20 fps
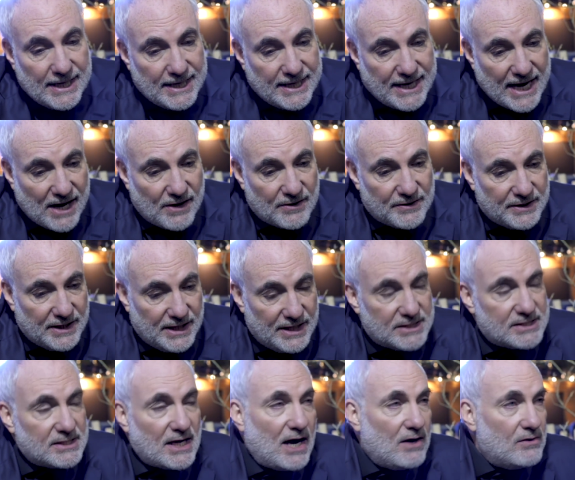Geralt
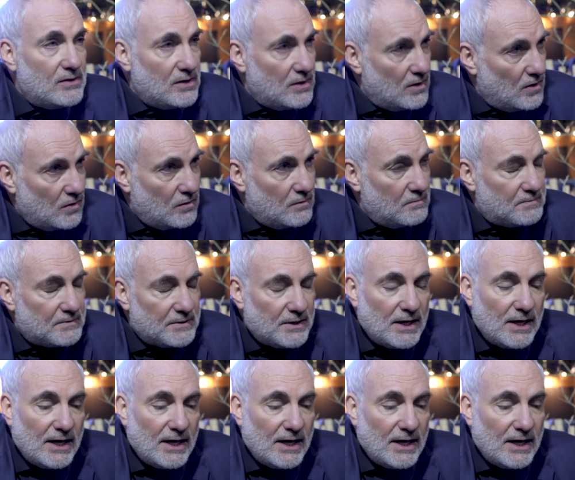is our hope.